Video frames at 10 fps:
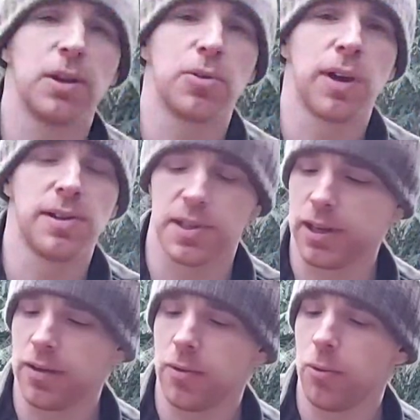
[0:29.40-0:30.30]
and
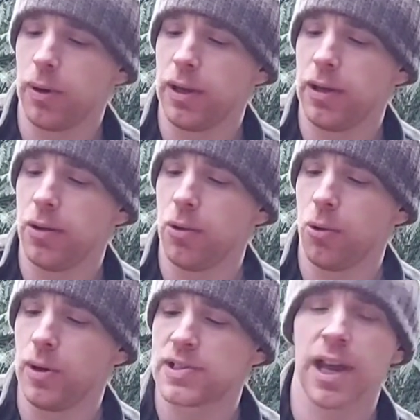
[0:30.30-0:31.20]
Gracie, we
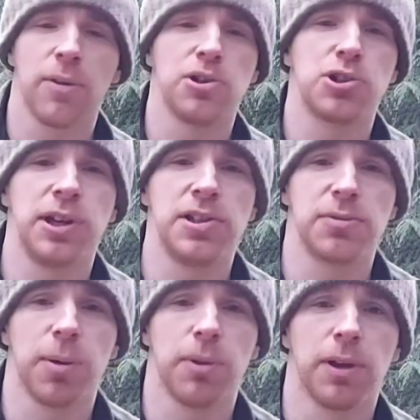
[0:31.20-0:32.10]
always carry cheese
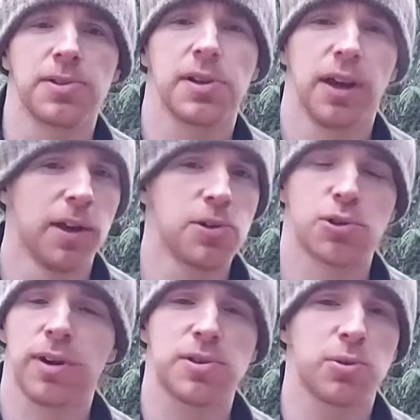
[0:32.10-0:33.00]
around with us. It's a
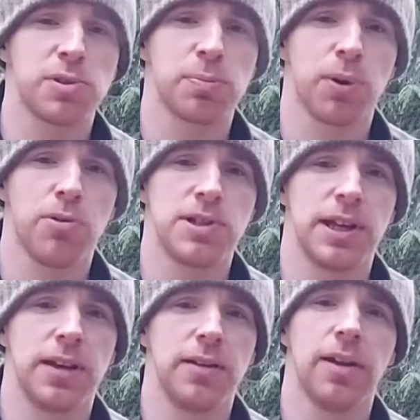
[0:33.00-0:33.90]
great source of
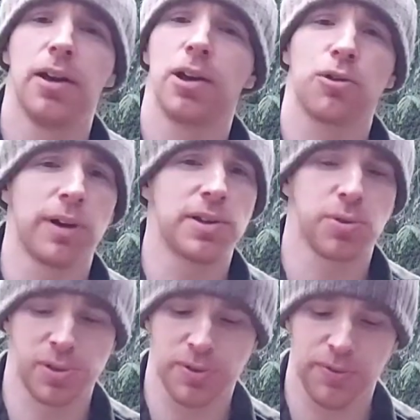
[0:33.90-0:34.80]
protein, great
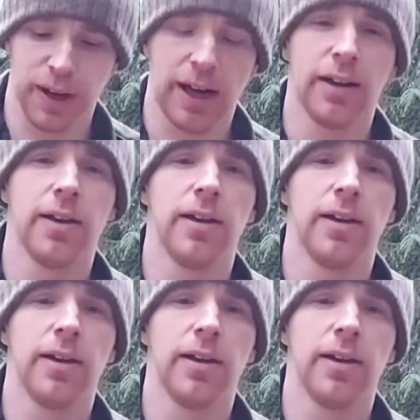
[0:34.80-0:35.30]
source of fat.